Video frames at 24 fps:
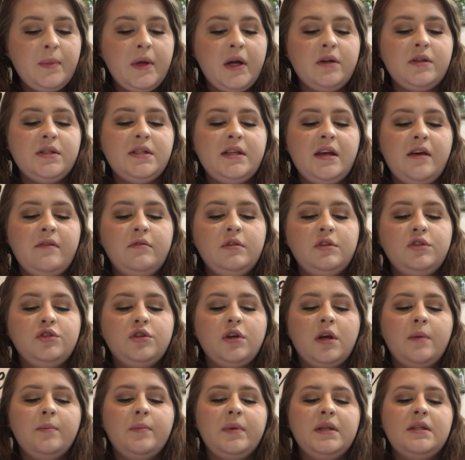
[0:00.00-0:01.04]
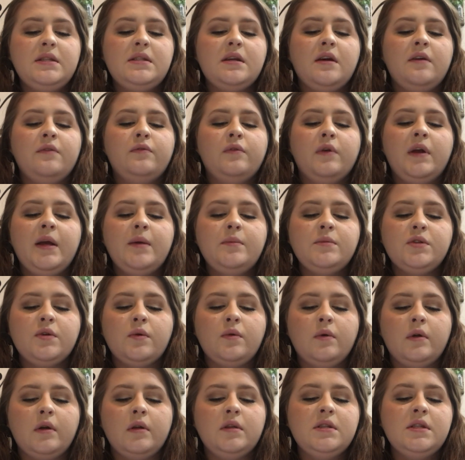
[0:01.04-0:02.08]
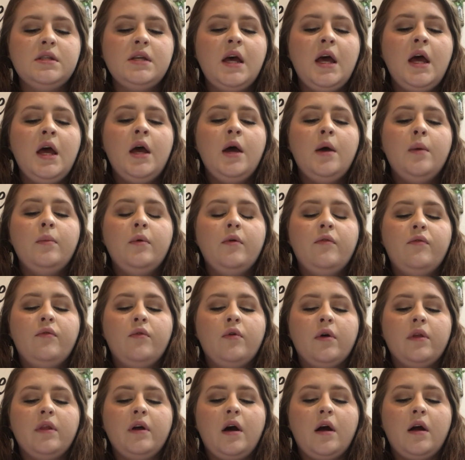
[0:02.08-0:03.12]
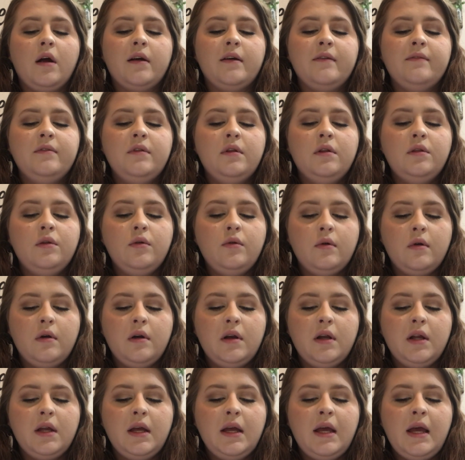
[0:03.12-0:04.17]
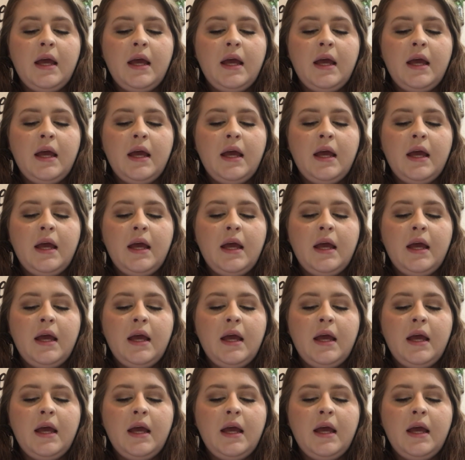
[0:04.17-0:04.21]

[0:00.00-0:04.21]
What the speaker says: bear seven trumpets of ram's horns before the Ark of the Lord.'